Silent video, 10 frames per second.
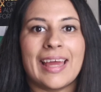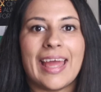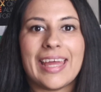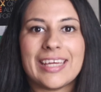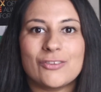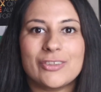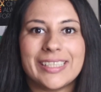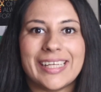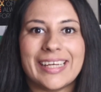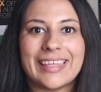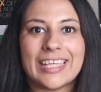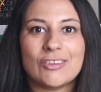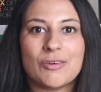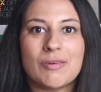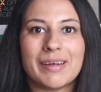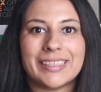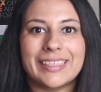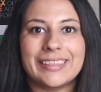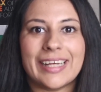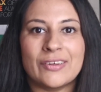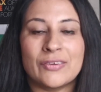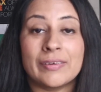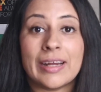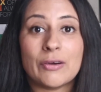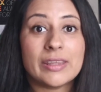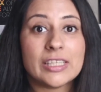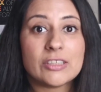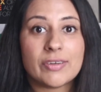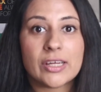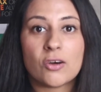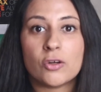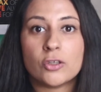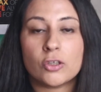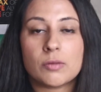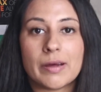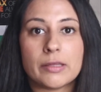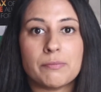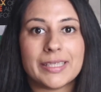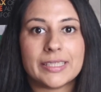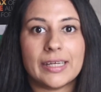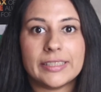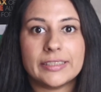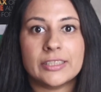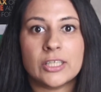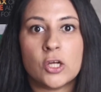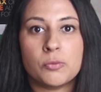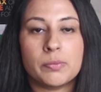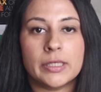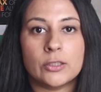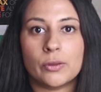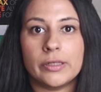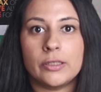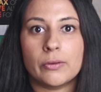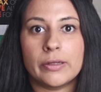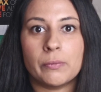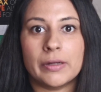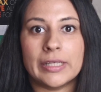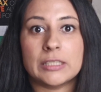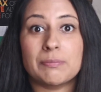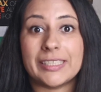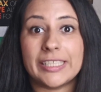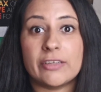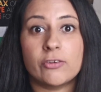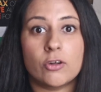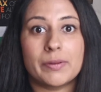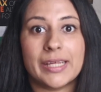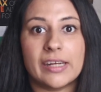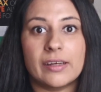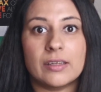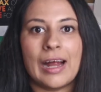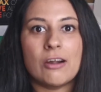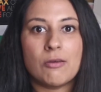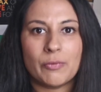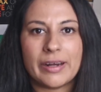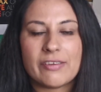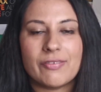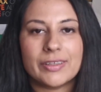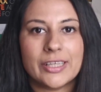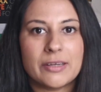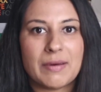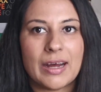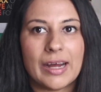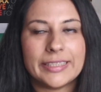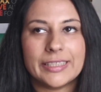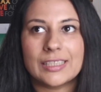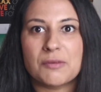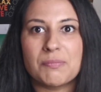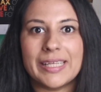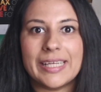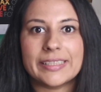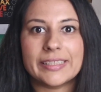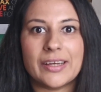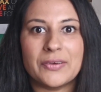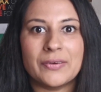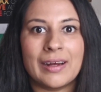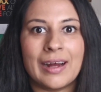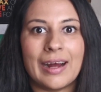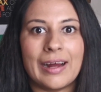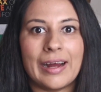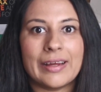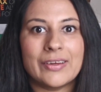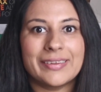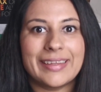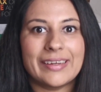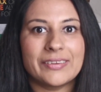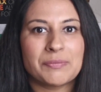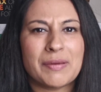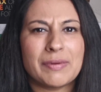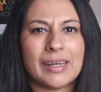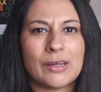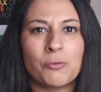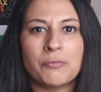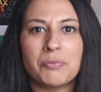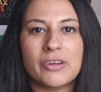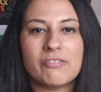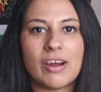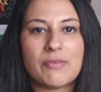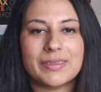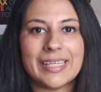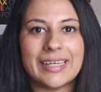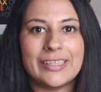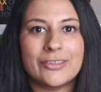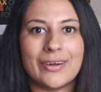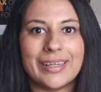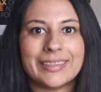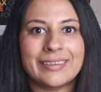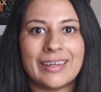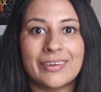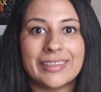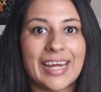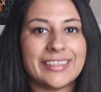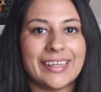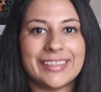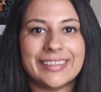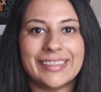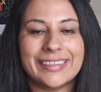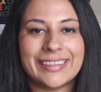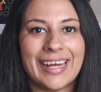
Hey, it's Richie here. Thanks for coming back to the channel. Now in this video I want to talk about the best ISA to open in 2021, especially if you're a beginner. I remember when I first heard about ISAs a couple of years ago, I heard that it was maybe like 1.5% interest on cash ISAs,